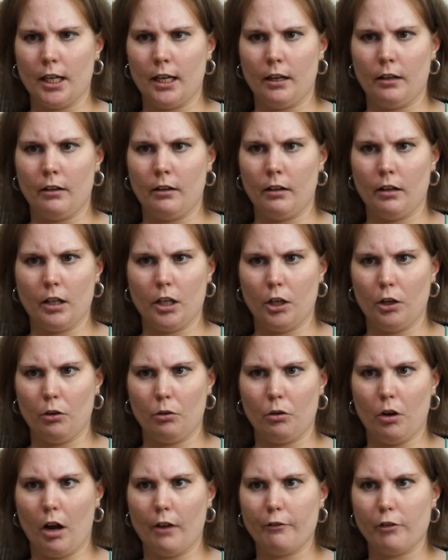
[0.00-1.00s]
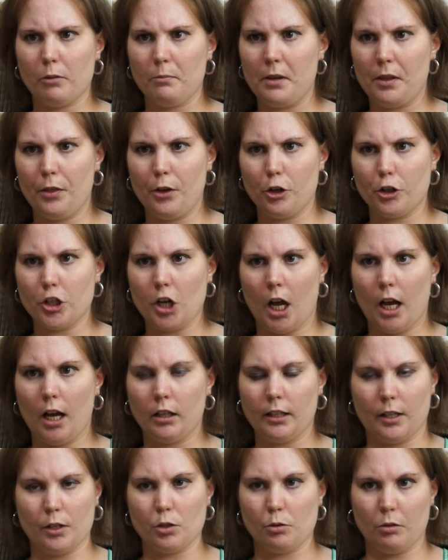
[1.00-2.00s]
and God forbid their
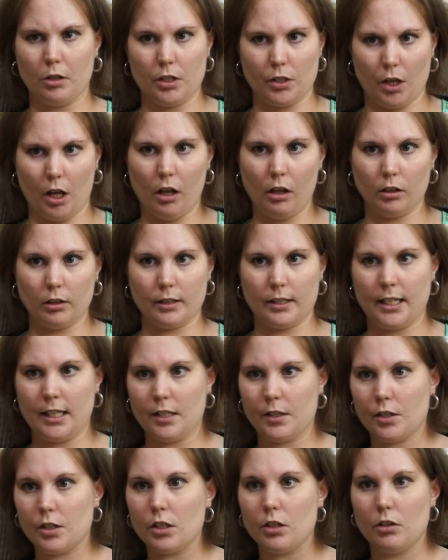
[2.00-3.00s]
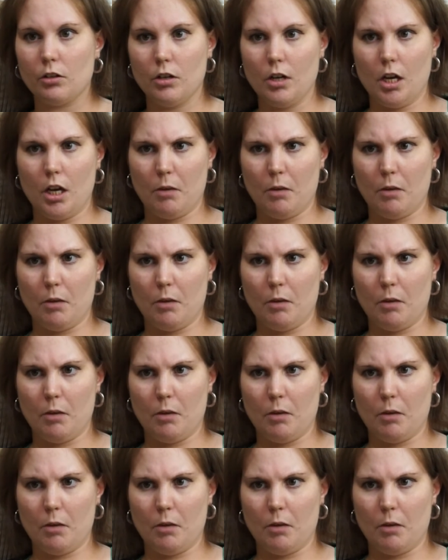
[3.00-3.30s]
child as a result needs to